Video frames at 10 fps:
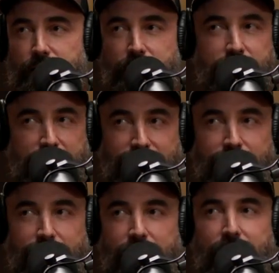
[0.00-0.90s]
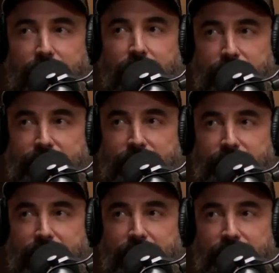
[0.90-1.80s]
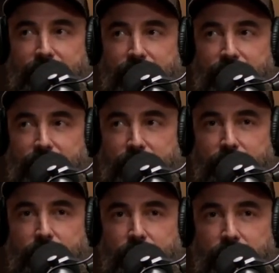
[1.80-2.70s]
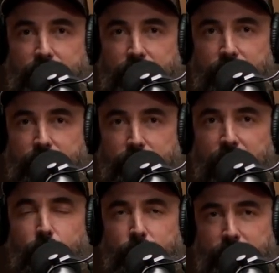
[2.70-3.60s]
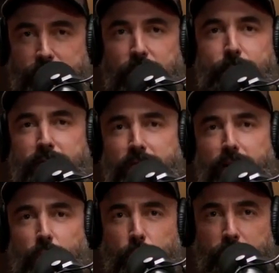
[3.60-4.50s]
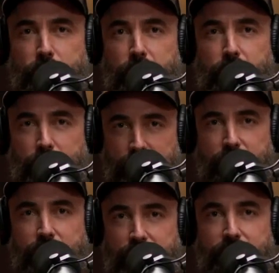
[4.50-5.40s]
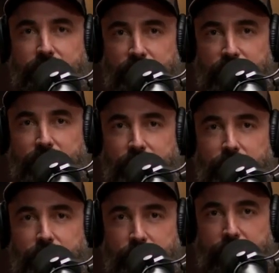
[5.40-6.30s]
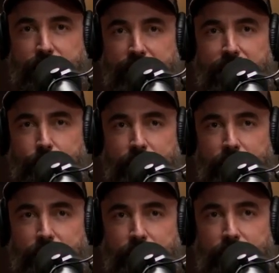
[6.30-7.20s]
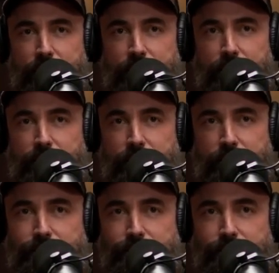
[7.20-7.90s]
yeah, I, I, I think that uh, uh, that would be a very pivotal moment for you having that oh. uh, that that happen. And, and you know,